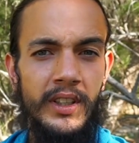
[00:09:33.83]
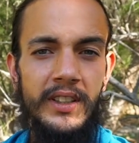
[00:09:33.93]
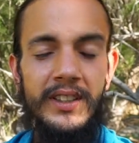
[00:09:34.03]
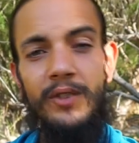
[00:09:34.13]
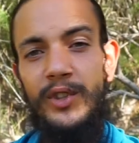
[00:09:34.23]

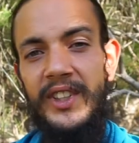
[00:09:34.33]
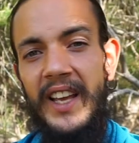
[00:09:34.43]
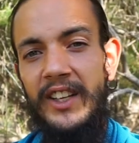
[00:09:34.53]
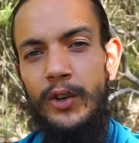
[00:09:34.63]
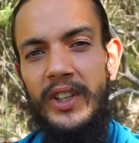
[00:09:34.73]
And every
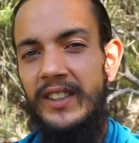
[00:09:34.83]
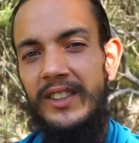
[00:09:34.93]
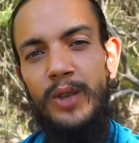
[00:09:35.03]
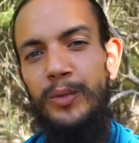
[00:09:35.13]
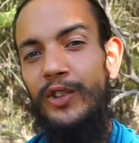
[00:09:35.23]
day, don't eat the
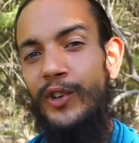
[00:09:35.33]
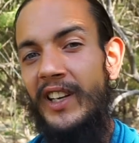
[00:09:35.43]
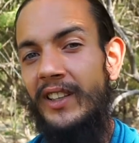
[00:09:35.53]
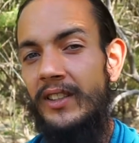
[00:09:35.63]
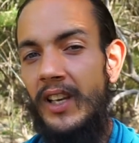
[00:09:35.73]
same
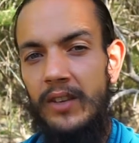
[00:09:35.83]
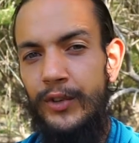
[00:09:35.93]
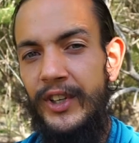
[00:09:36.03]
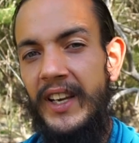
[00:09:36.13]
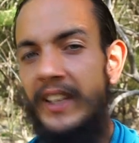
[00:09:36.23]
ingredients
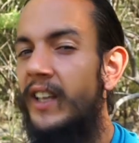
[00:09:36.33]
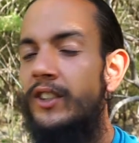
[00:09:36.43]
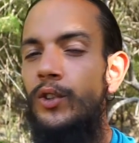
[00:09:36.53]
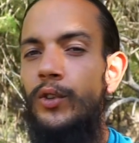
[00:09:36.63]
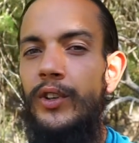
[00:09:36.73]
every day.
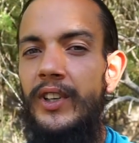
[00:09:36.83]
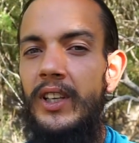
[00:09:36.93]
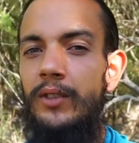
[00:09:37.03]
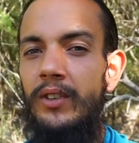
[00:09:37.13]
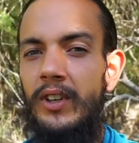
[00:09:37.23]
That's not good
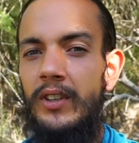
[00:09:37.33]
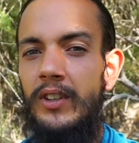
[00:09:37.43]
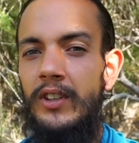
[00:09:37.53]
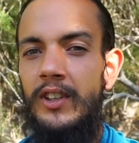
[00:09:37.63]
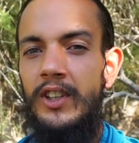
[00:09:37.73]
either.
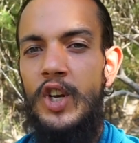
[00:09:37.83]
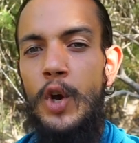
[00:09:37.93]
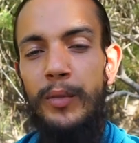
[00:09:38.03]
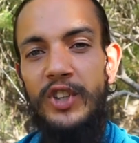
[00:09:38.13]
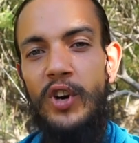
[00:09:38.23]

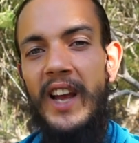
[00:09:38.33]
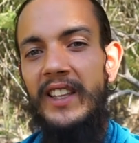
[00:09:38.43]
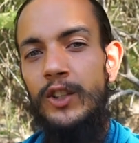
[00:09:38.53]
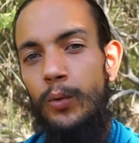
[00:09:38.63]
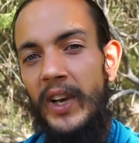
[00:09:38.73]
But try
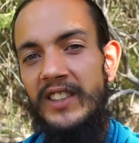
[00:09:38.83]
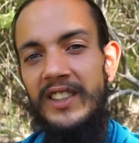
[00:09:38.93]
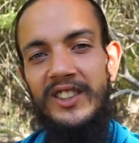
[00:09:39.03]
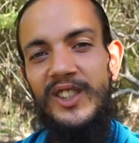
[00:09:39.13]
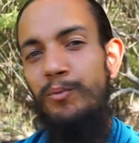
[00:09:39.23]
these ways to
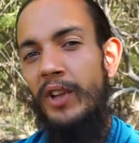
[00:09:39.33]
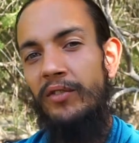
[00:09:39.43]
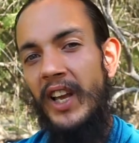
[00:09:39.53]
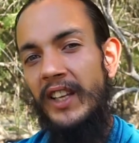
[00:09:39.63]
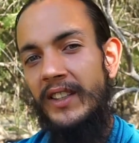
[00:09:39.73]

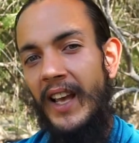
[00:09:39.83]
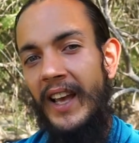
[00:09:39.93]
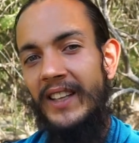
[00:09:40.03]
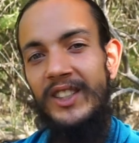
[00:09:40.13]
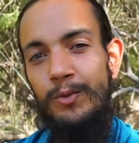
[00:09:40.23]
simplify your
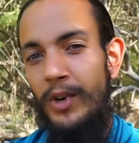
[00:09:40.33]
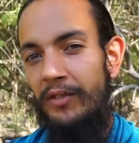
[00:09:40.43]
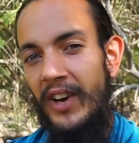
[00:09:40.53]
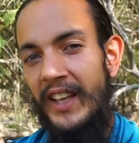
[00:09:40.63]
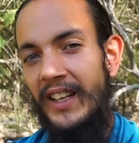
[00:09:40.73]
diet,
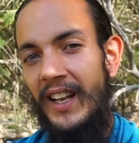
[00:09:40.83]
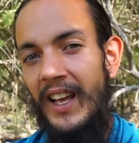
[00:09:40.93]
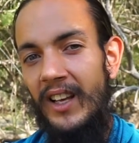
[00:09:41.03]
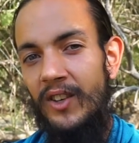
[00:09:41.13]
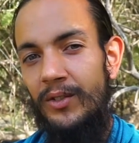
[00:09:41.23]
simplify your
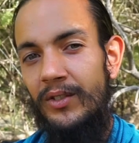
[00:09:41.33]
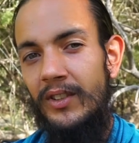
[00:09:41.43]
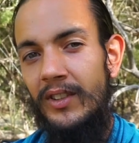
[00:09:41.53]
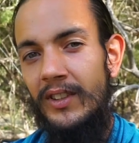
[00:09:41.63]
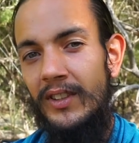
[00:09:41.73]
life.
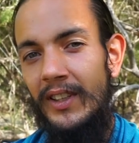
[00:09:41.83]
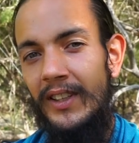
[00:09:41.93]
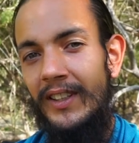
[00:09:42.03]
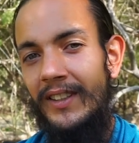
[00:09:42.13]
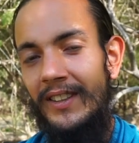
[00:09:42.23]

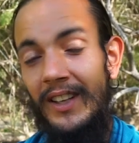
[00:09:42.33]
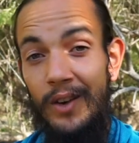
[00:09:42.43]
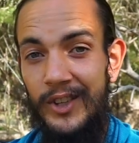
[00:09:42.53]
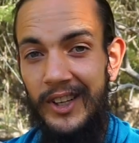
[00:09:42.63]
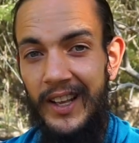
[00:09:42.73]
Yeah?
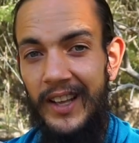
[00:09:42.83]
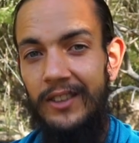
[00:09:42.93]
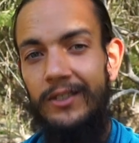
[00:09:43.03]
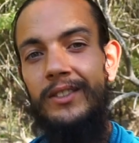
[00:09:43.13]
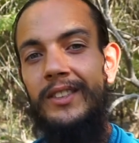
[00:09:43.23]
Love your
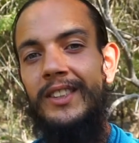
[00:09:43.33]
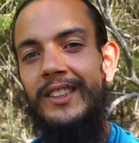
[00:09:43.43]
life.